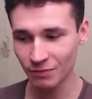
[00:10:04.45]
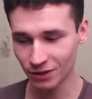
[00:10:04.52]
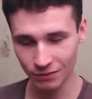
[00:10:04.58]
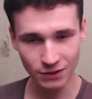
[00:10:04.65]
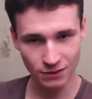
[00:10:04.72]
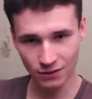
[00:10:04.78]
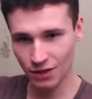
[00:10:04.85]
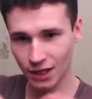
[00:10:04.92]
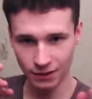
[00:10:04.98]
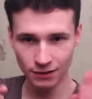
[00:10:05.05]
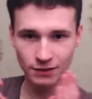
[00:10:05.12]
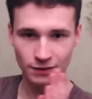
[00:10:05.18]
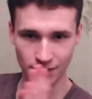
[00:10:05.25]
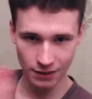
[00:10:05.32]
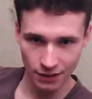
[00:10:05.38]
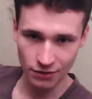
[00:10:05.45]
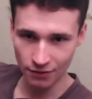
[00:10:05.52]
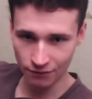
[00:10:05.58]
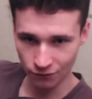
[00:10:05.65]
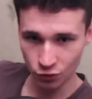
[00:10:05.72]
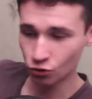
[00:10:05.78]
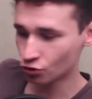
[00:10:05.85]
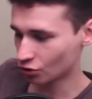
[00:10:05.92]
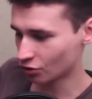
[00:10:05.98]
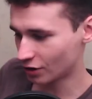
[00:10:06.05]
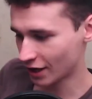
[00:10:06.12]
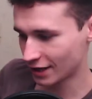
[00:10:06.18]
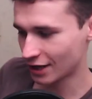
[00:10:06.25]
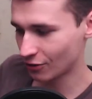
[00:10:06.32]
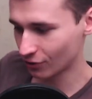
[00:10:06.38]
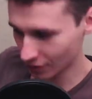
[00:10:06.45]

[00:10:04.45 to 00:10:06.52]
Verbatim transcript: It means that it is in the future right now,